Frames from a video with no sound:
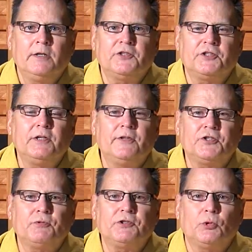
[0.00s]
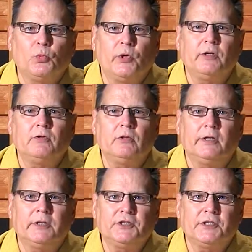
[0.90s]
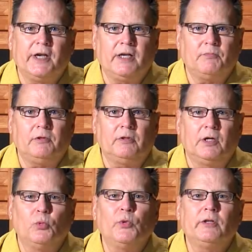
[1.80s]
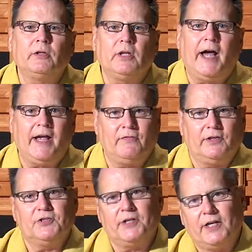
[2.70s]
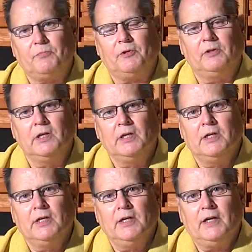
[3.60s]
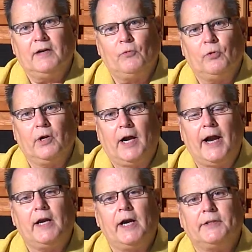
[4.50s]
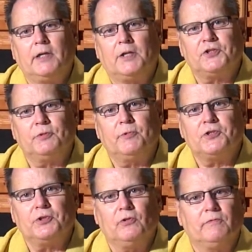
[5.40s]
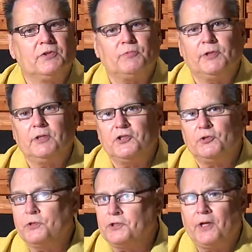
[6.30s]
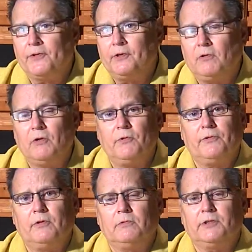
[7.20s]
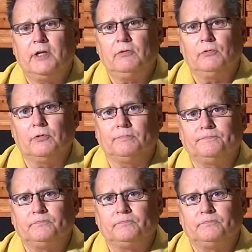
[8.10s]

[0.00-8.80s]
You see, this was a real example, a real live example of where I got customer service because there was nothing wrong with the hotel room.